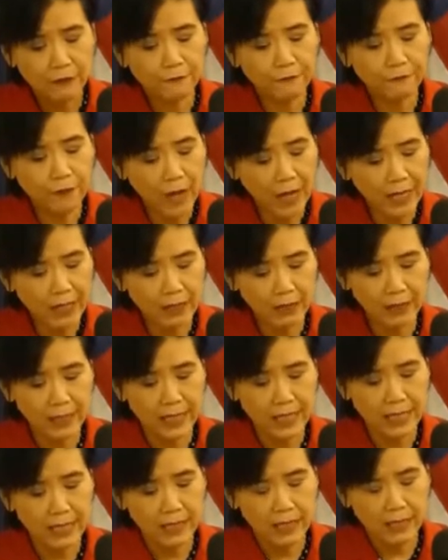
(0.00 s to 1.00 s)
Finally,
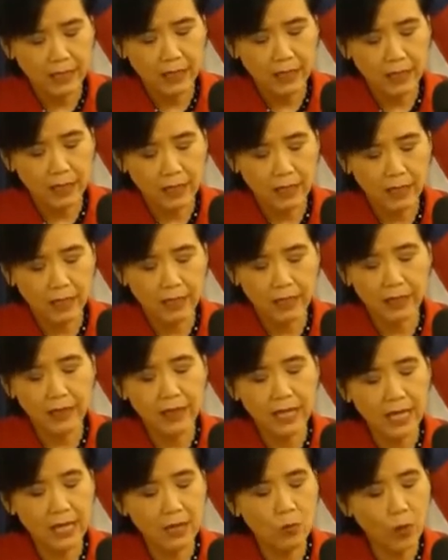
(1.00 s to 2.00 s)
uh,
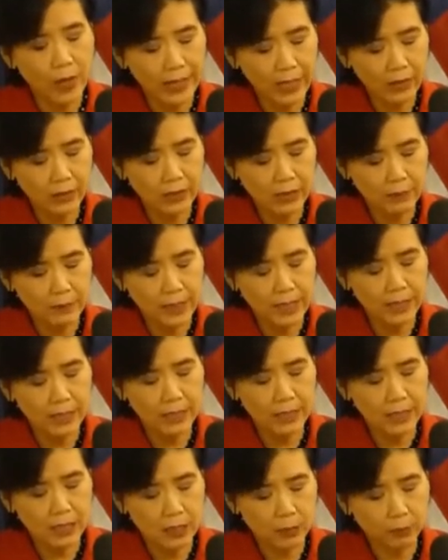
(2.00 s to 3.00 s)
the White House committed to
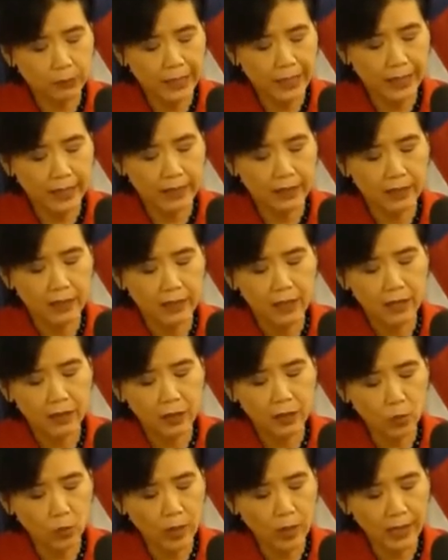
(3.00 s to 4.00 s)
displaying the
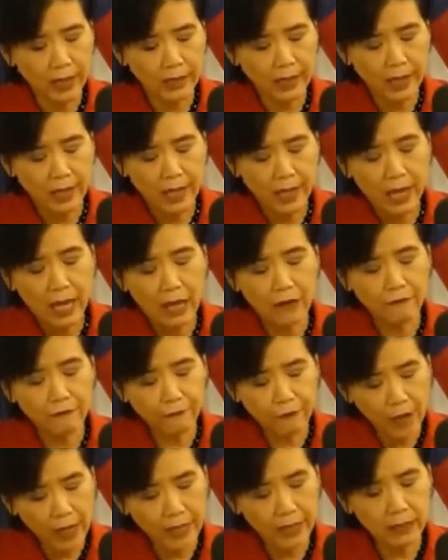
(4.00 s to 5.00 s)
rug, and
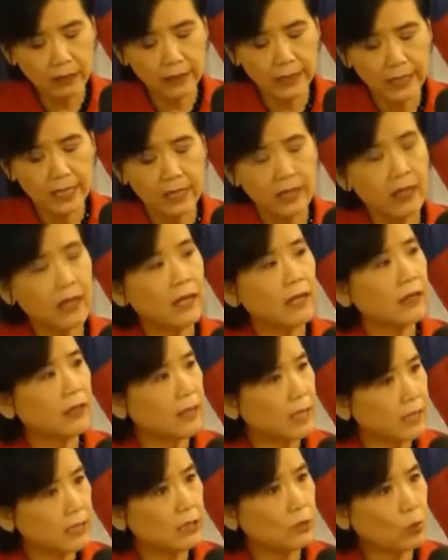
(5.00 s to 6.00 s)
finally,
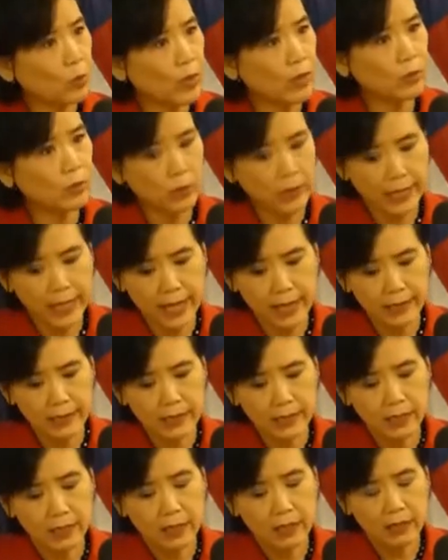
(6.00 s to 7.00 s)
this rug will get
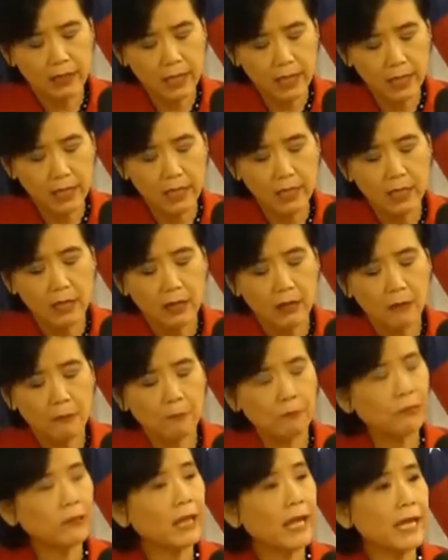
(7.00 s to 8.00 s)
the
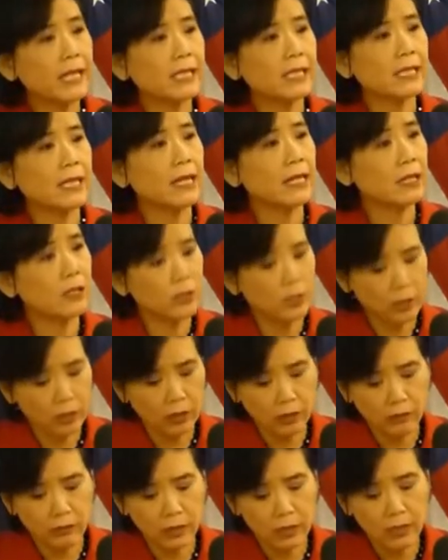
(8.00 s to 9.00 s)
place that it
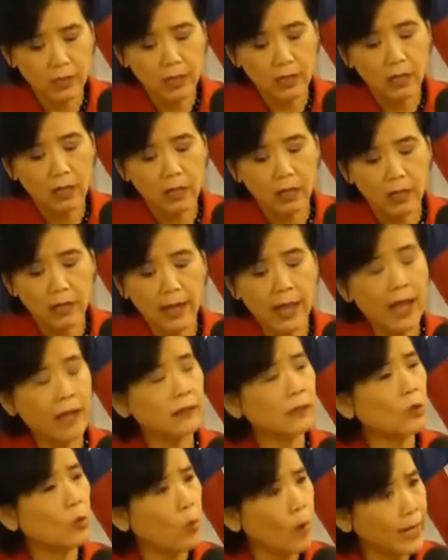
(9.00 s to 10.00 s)
deserves uh, at
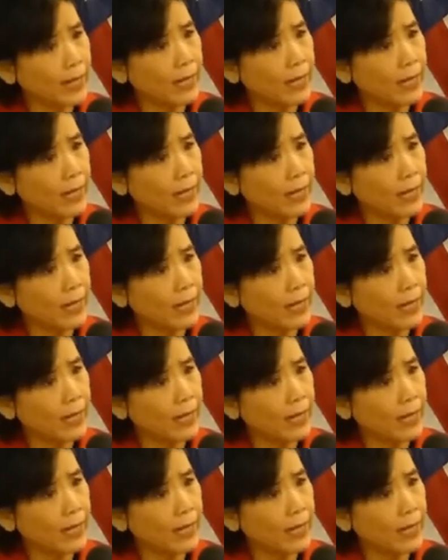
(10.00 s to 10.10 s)
the White